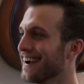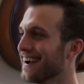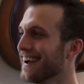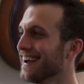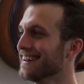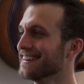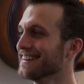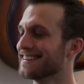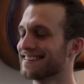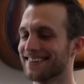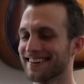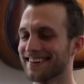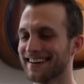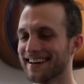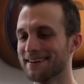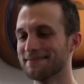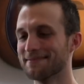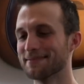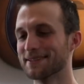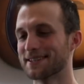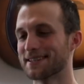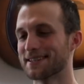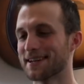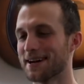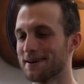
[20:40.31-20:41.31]
Right? To a
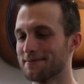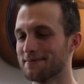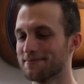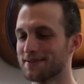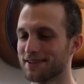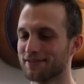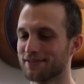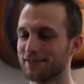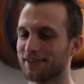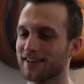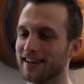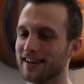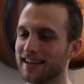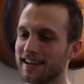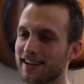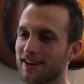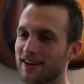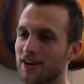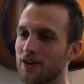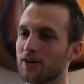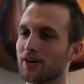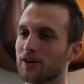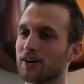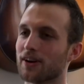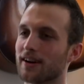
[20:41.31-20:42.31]
couple tubs of Greek
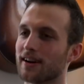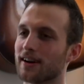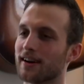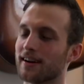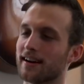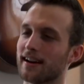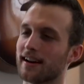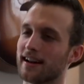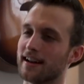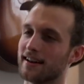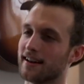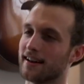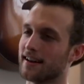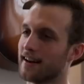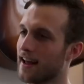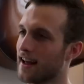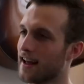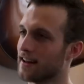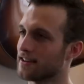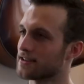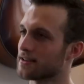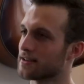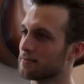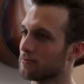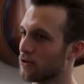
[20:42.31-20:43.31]
yogurt
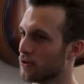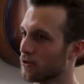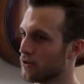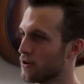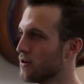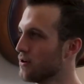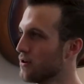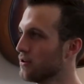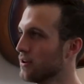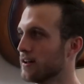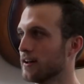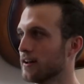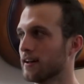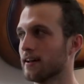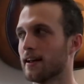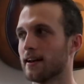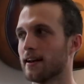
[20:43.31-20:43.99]
and some granola.